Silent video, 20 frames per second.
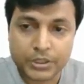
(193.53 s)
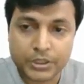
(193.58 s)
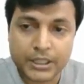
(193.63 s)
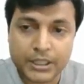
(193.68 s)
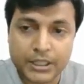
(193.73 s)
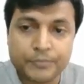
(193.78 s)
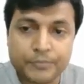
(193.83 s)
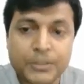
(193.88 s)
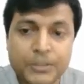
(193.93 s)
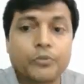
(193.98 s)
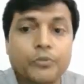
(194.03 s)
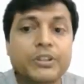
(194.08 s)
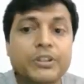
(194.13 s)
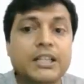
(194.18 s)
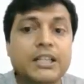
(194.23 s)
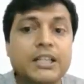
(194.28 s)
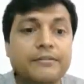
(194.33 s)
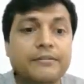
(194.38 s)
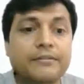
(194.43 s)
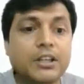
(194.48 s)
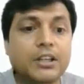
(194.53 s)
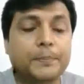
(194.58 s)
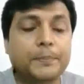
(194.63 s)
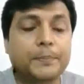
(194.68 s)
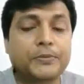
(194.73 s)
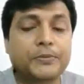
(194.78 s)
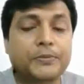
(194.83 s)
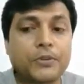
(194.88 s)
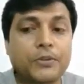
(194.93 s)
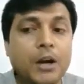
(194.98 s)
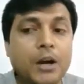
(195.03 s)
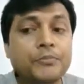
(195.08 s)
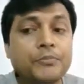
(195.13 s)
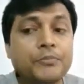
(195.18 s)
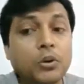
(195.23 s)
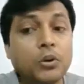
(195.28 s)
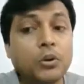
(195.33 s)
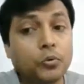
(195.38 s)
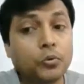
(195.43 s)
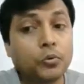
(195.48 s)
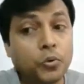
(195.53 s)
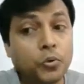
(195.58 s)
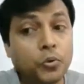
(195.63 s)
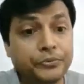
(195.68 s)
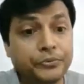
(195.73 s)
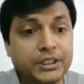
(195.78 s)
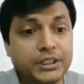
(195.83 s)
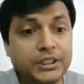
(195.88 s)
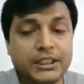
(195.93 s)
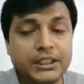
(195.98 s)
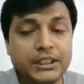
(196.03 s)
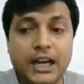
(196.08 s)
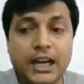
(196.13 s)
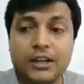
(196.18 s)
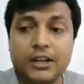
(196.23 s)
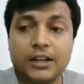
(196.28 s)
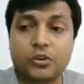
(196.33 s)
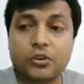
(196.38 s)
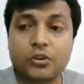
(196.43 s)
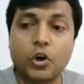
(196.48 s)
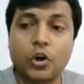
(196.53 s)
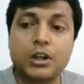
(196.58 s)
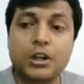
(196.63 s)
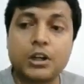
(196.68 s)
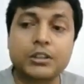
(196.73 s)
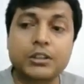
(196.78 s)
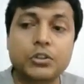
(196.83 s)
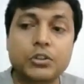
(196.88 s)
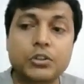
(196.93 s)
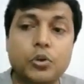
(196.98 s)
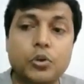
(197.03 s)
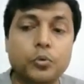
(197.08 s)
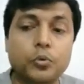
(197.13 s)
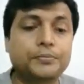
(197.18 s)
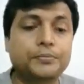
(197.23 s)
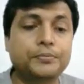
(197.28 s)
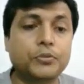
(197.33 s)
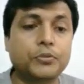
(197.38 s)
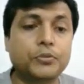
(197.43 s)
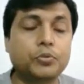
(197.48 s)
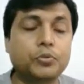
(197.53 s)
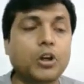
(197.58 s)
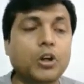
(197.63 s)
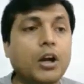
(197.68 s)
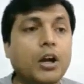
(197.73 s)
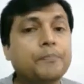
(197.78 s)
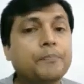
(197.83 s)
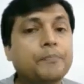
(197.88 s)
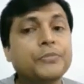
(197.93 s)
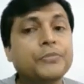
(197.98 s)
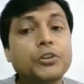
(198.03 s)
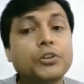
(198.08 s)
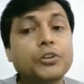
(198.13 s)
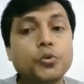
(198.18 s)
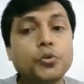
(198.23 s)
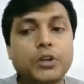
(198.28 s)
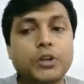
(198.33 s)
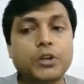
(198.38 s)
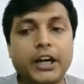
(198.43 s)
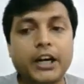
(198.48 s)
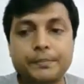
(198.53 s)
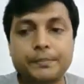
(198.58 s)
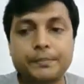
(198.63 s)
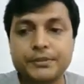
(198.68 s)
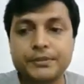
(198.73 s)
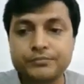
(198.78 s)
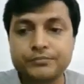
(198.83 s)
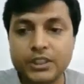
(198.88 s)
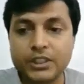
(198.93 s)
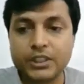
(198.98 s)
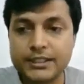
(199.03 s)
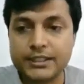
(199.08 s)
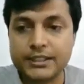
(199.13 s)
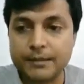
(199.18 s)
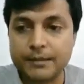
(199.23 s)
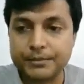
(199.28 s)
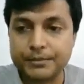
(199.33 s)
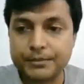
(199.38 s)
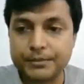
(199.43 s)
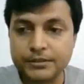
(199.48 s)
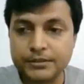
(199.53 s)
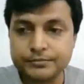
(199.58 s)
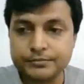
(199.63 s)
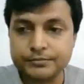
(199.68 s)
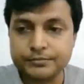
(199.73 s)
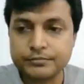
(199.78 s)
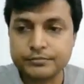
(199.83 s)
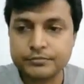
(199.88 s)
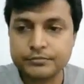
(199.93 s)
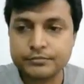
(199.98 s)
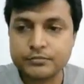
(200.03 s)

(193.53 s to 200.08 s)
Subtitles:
okay, which develops from ovary are called true fruit or eucarp. Example